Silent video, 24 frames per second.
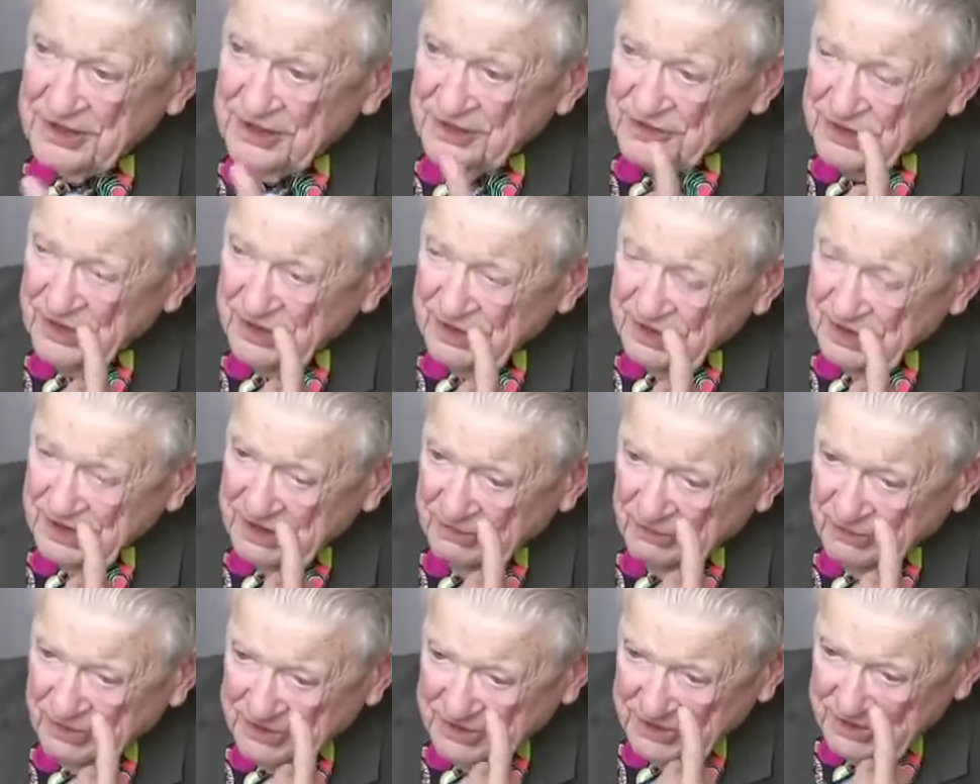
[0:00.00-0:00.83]
that they
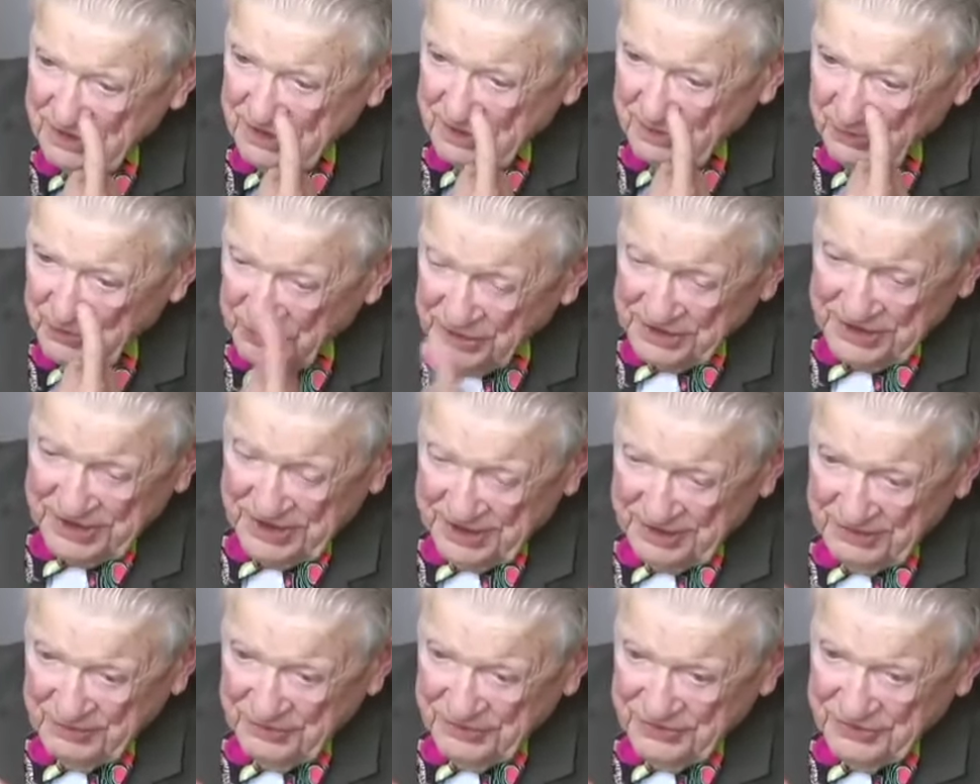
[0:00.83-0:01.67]
want to
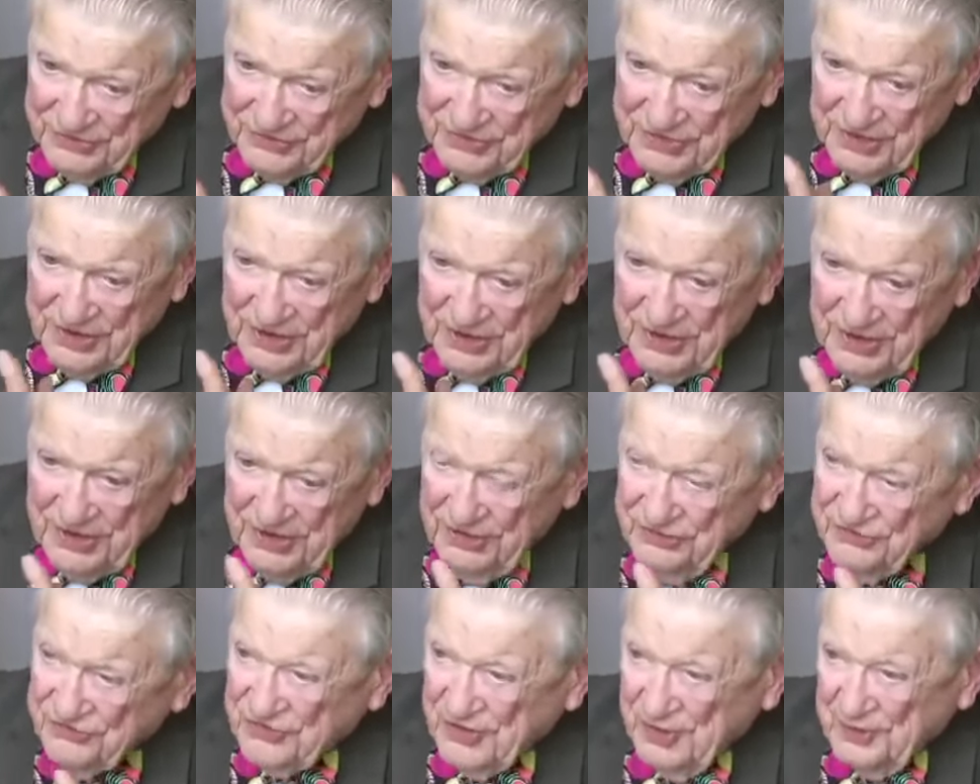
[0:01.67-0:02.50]
communicate with
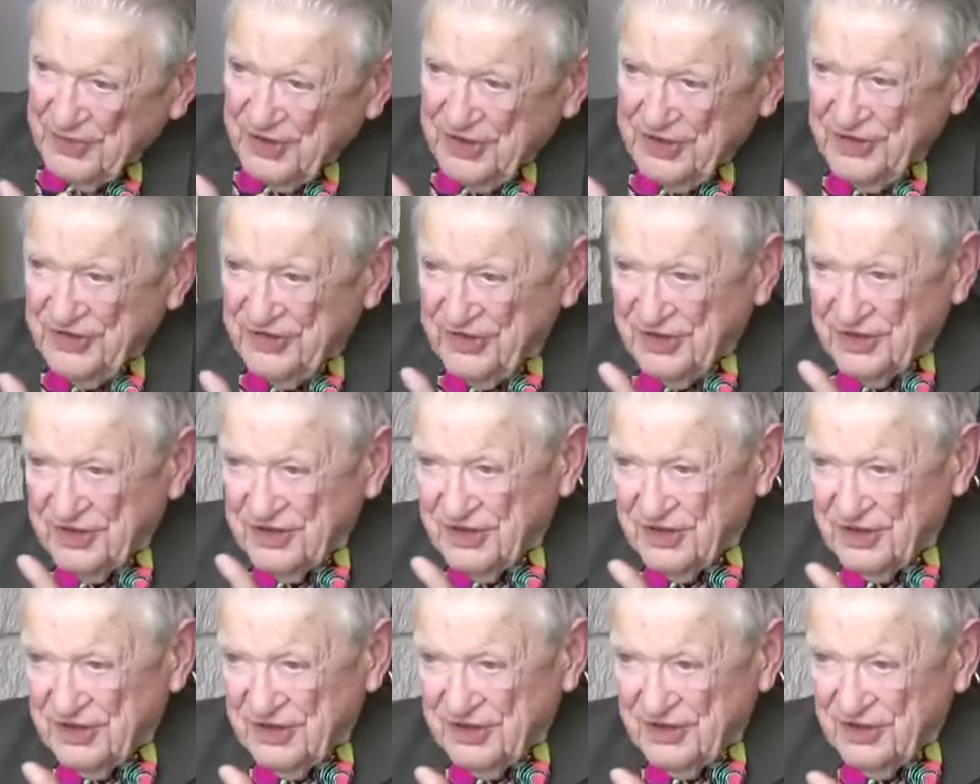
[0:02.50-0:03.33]
is somebody
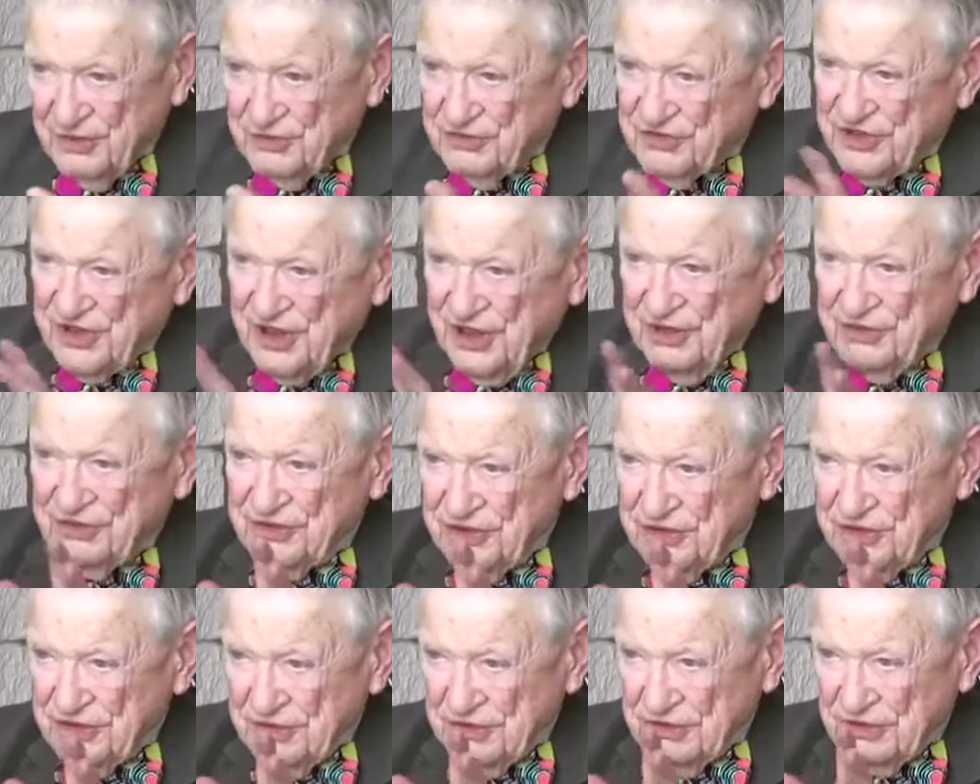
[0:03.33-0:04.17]
that knows how
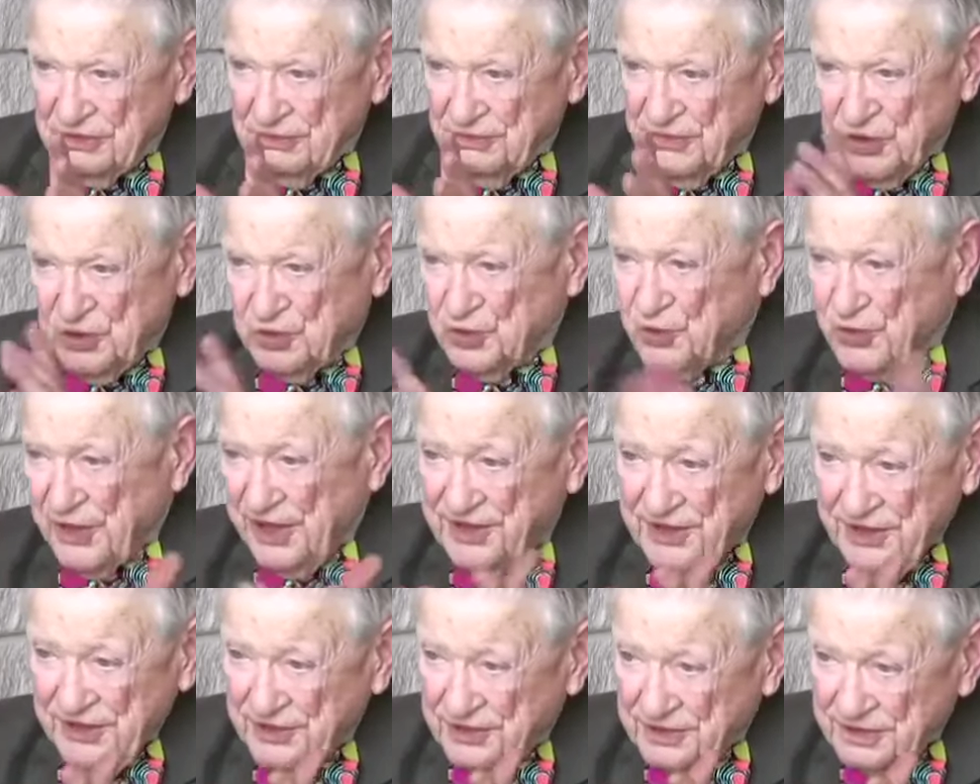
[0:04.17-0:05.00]
to build
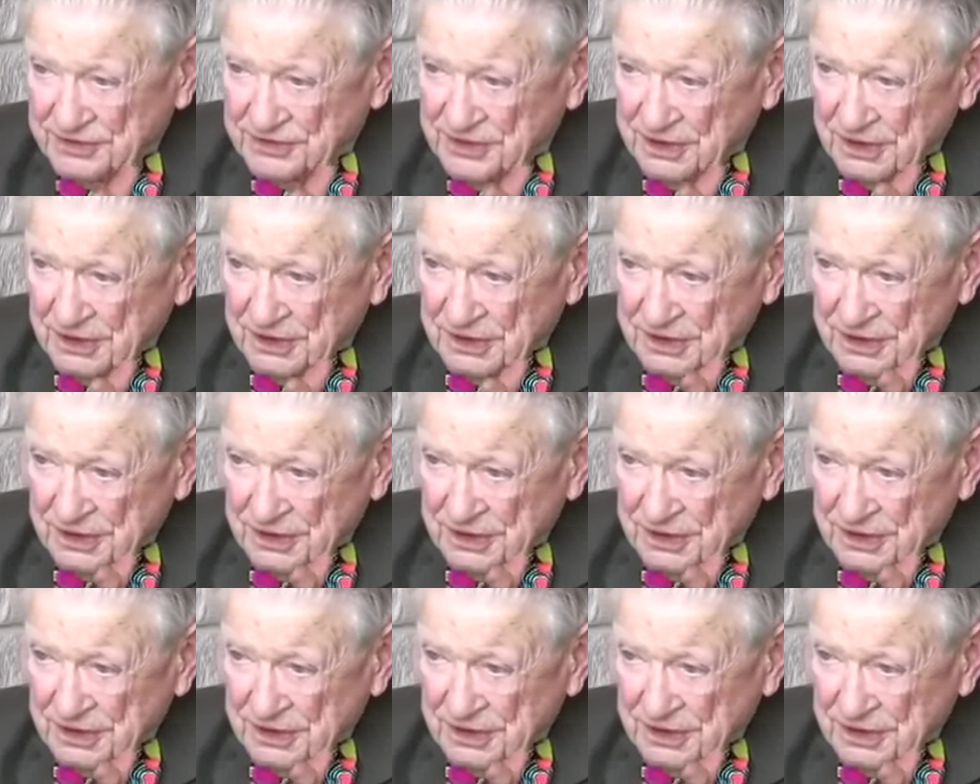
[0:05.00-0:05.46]
radios.